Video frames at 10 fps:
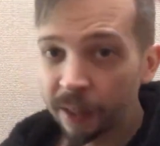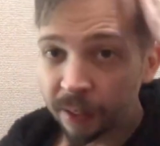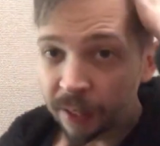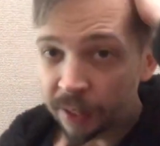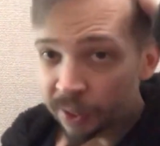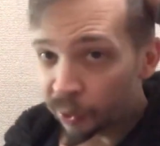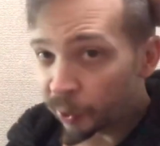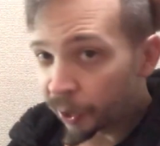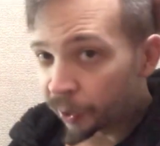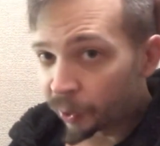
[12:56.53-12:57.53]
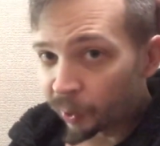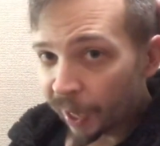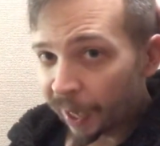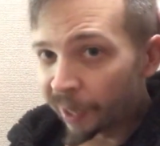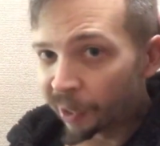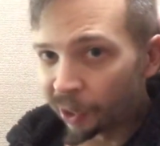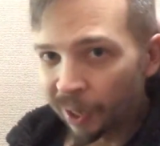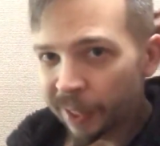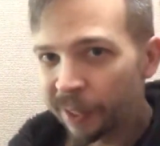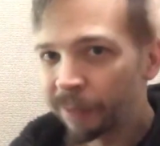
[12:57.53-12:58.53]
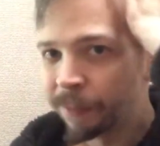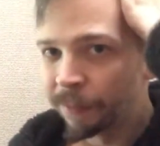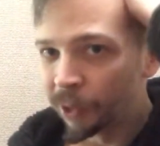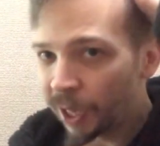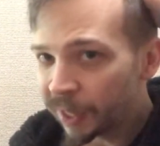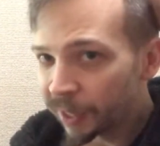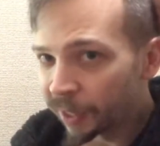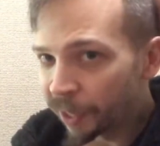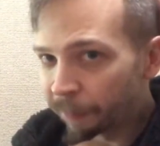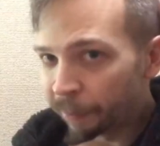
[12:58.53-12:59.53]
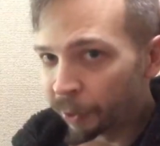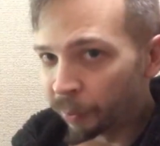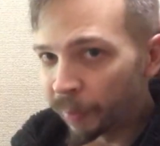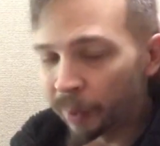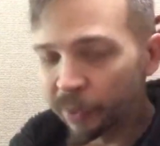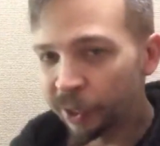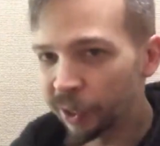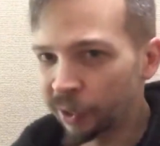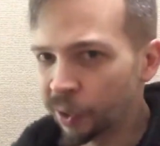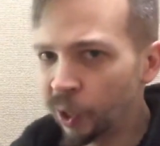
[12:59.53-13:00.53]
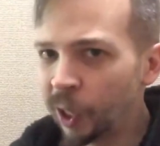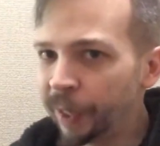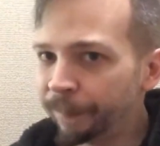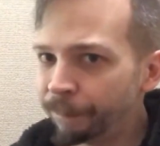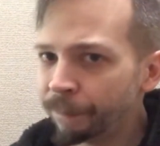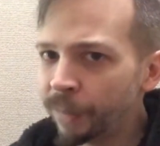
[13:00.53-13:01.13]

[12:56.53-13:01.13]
the studio had lost the cut film. It was just gone.